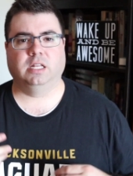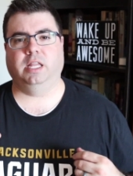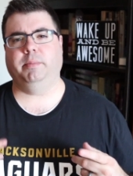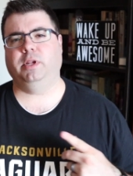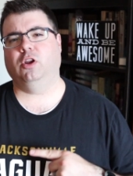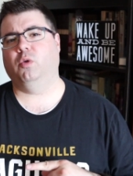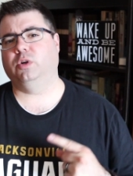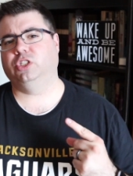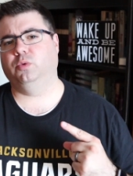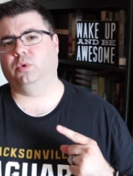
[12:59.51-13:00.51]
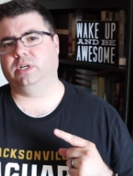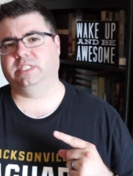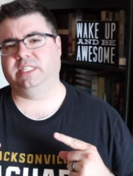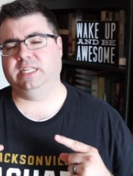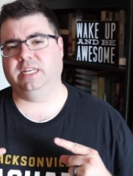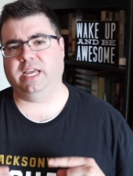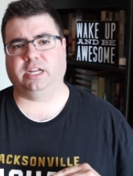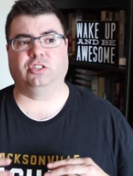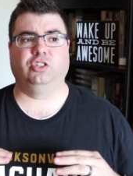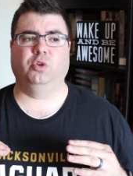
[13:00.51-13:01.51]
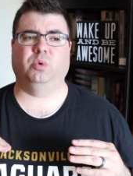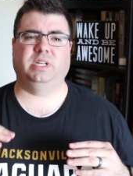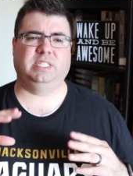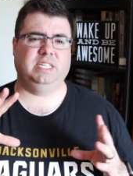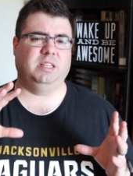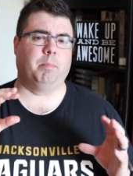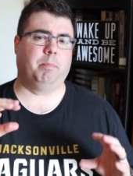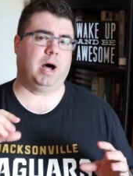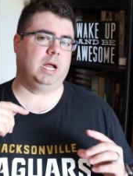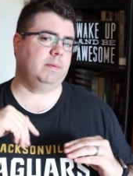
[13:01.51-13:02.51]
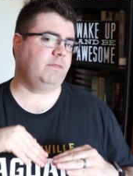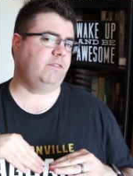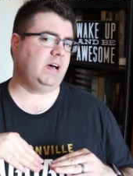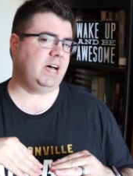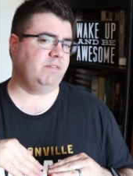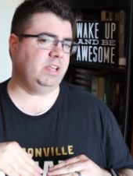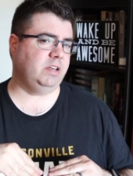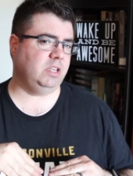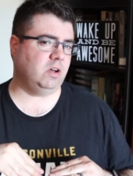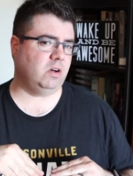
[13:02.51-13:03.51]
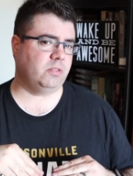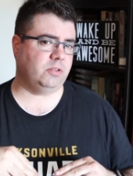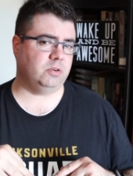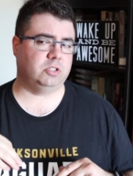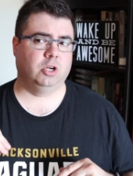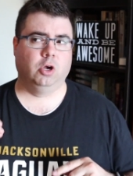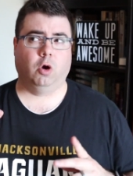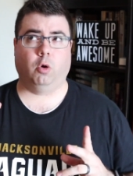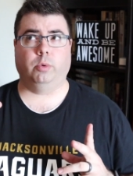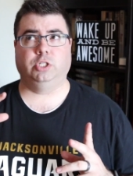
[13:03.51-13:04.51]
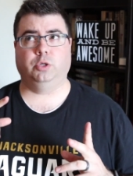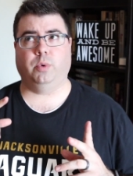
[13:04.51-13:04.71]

Let me know what you want to see next. Do you want to see the bottom five indie authors, or would